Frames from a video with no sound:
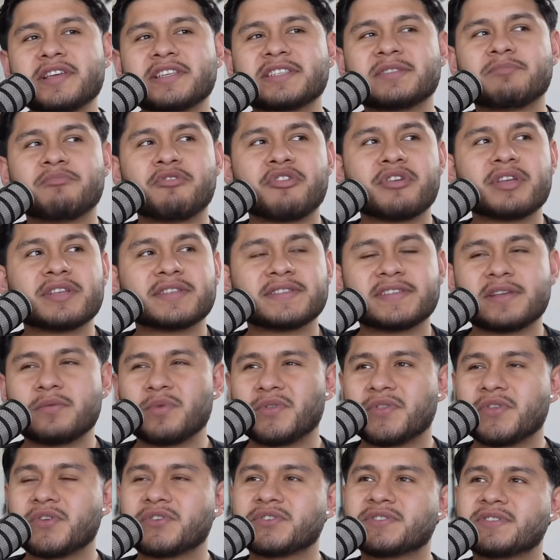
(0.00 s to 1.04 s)
Experience it
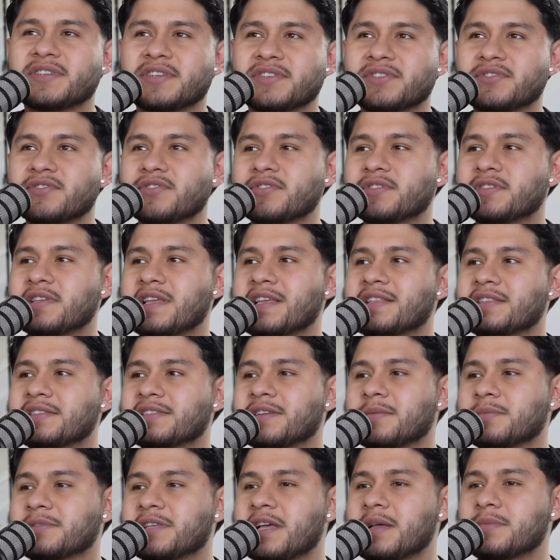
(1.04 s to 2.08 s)
with your sisters and
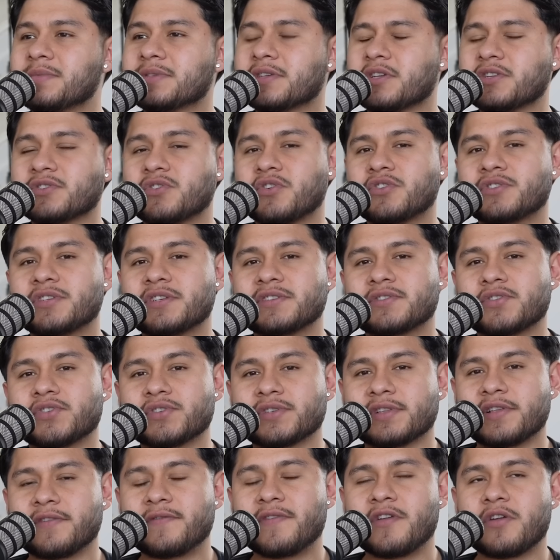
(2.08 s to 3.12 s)
sometimes because her
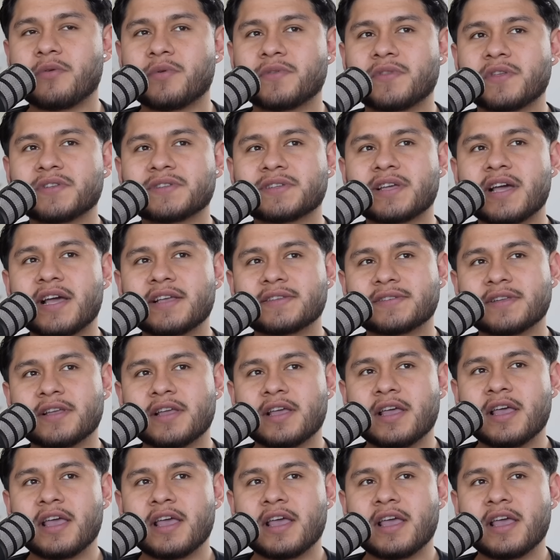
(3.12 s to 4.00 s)
sisters live here with us guys.